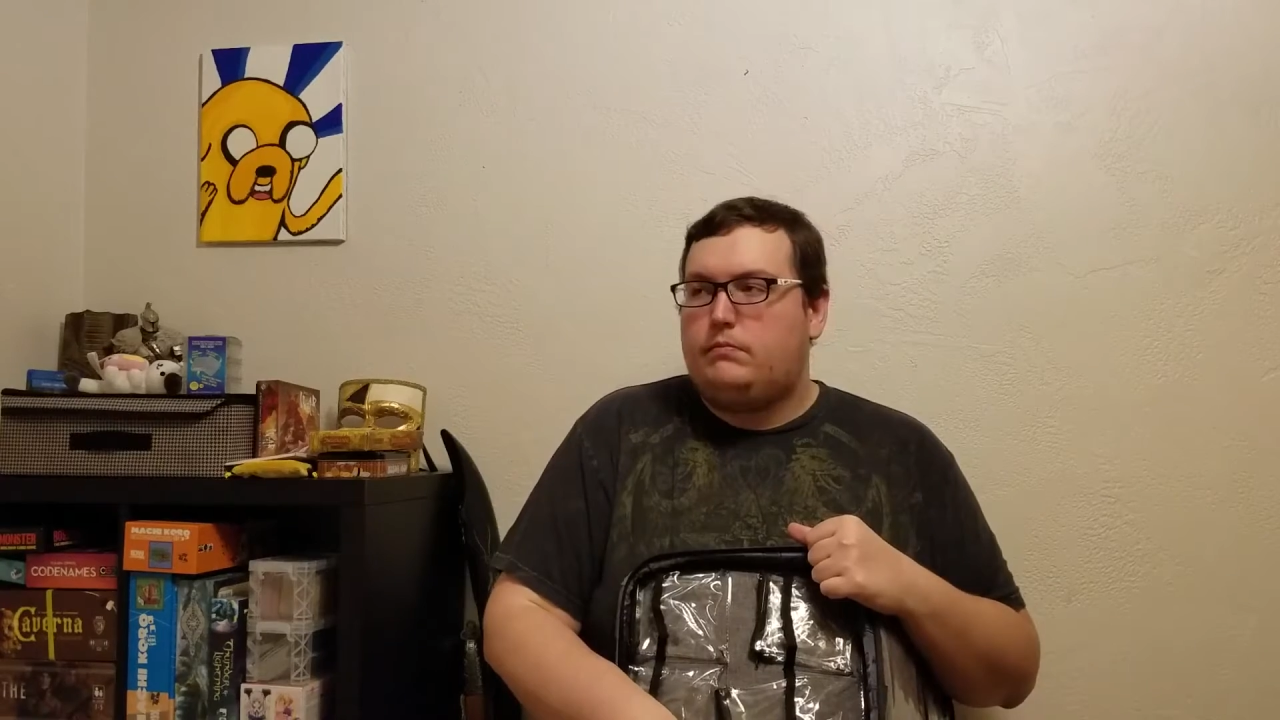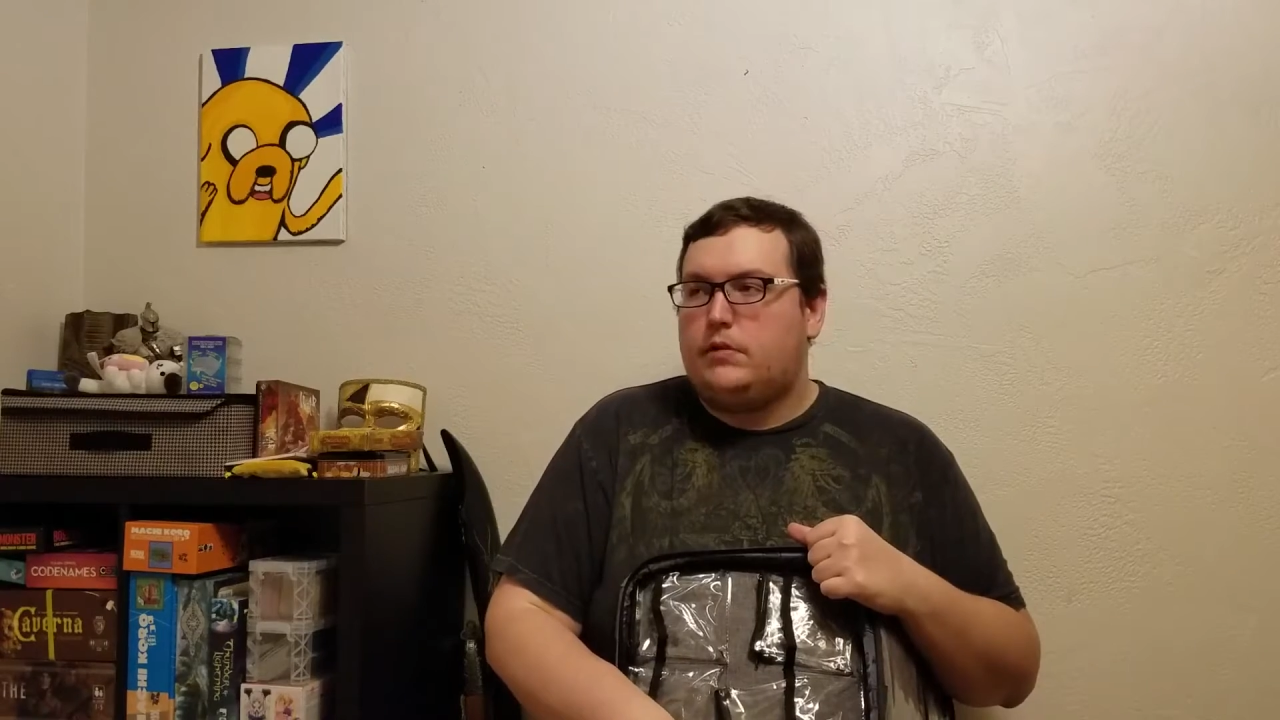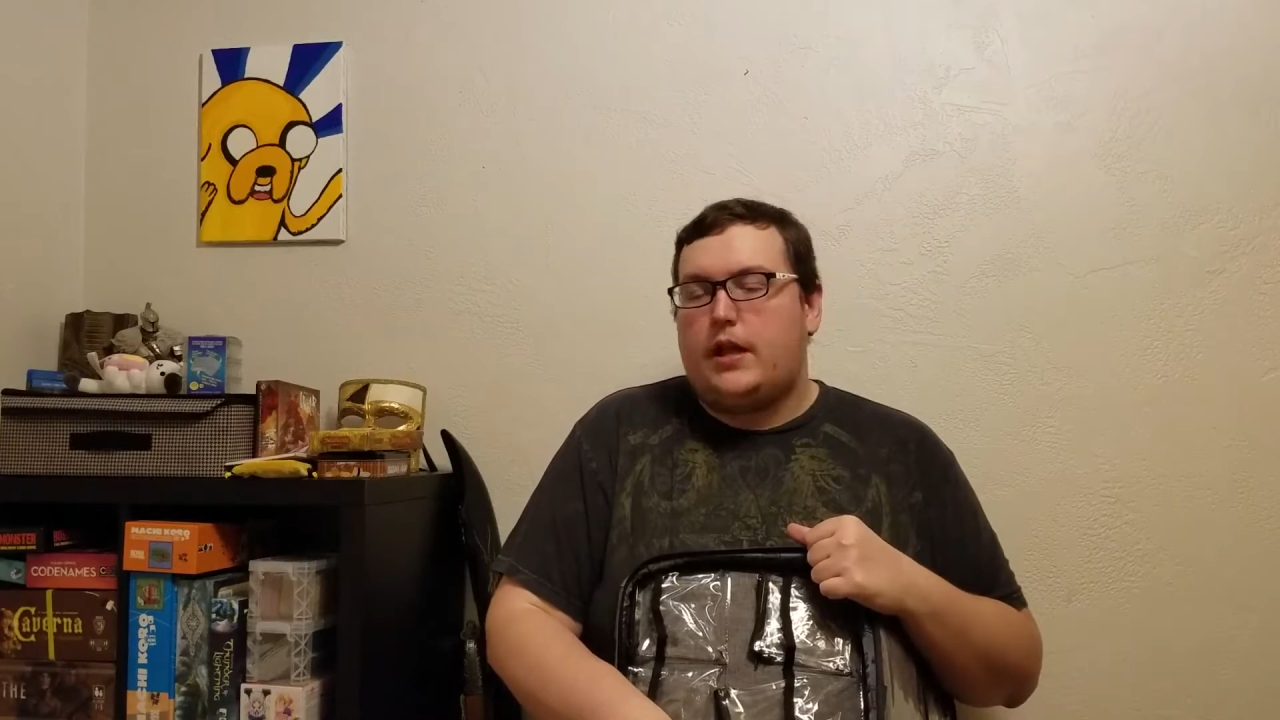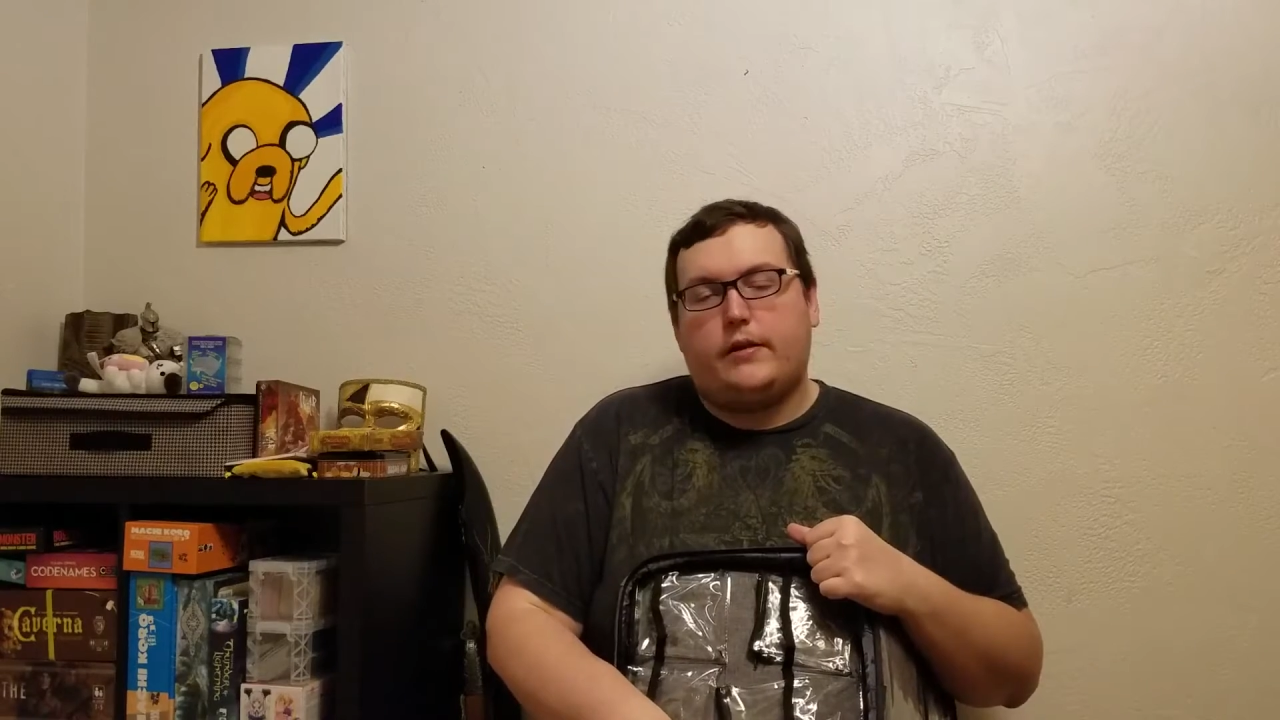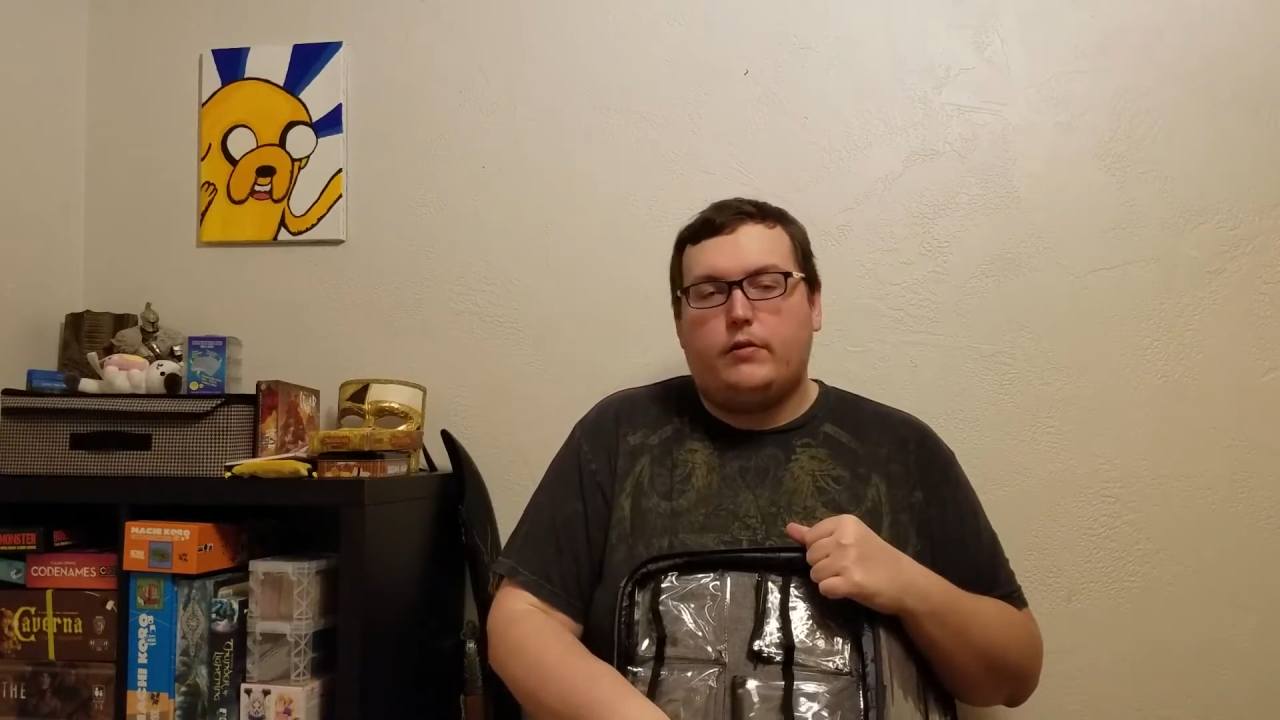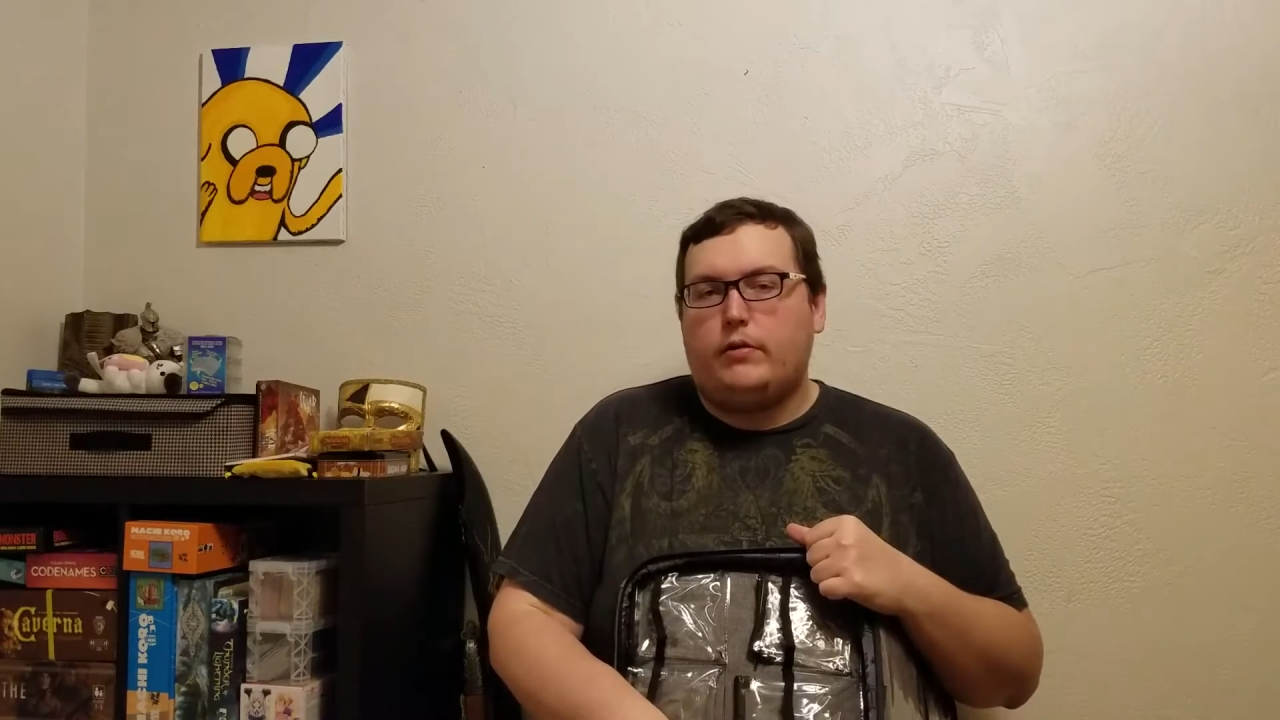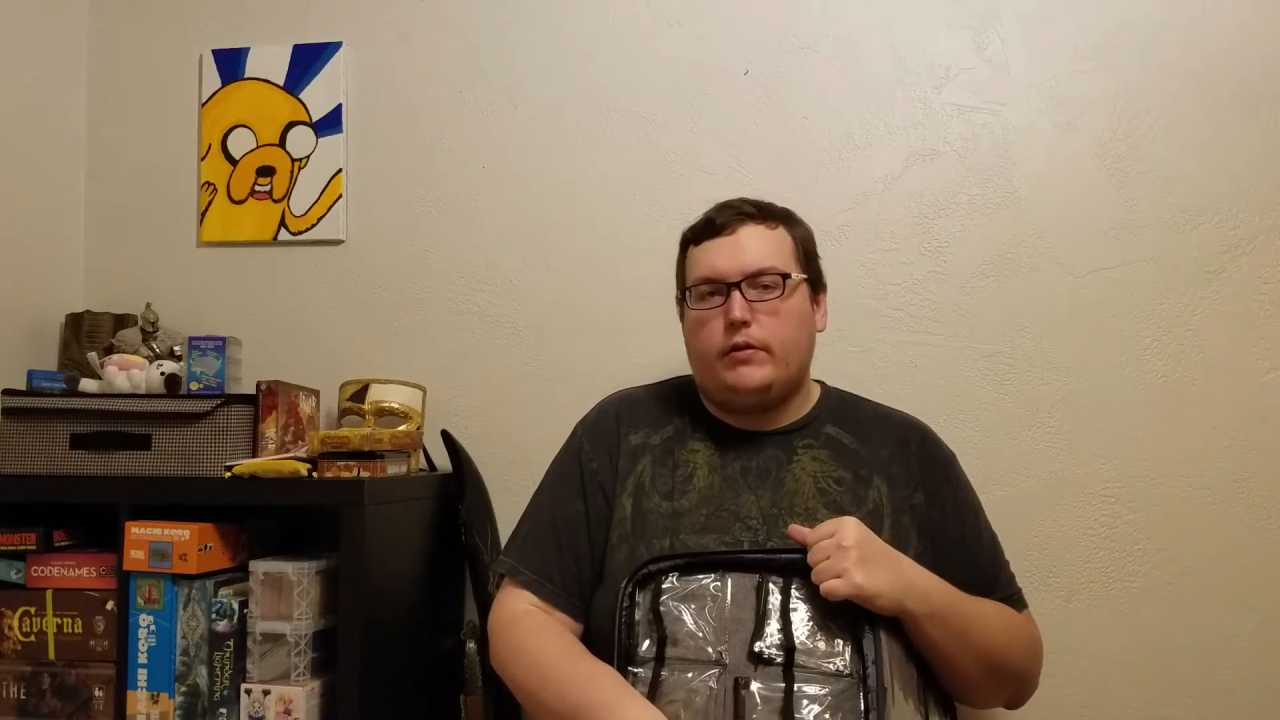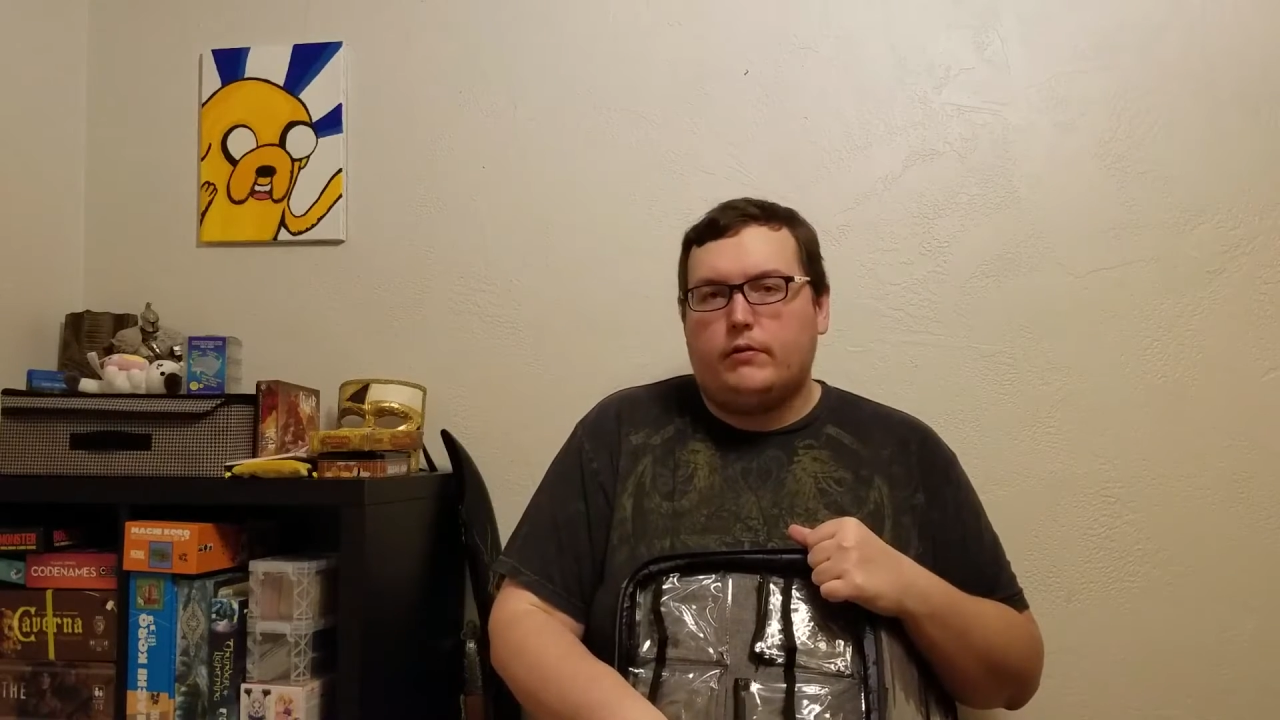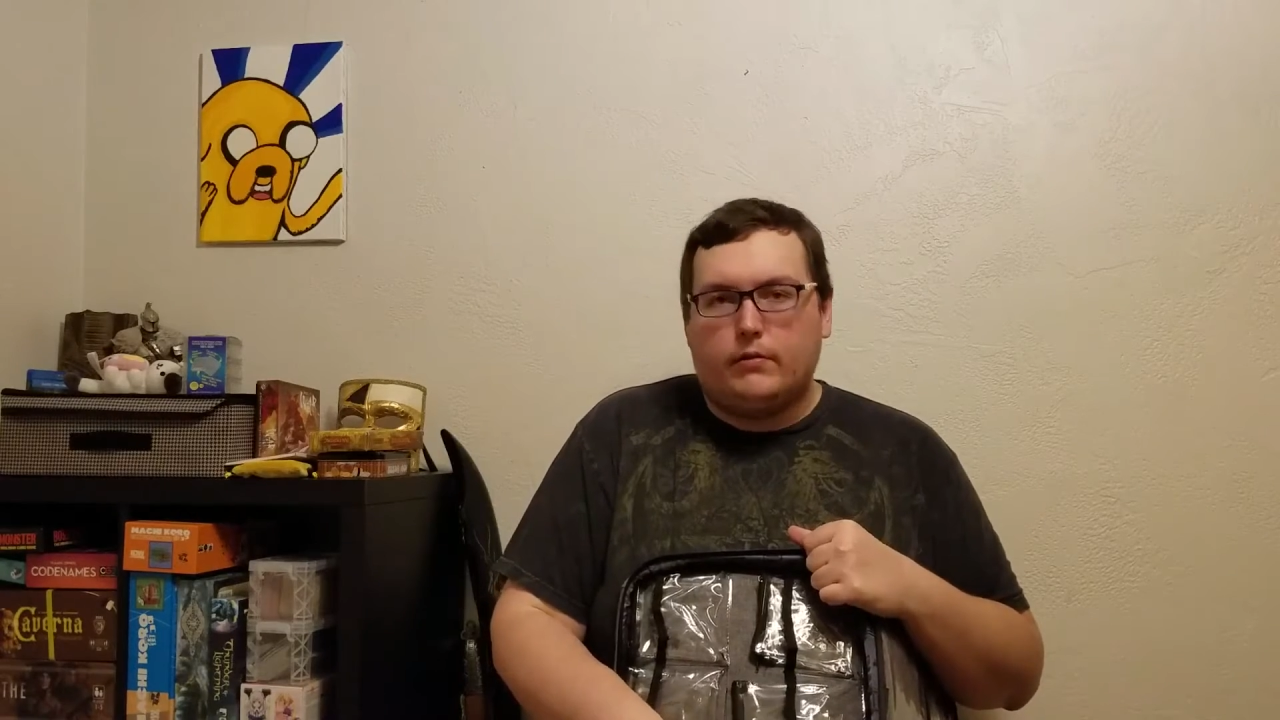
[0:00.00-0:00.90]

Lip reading: a lot of tokens or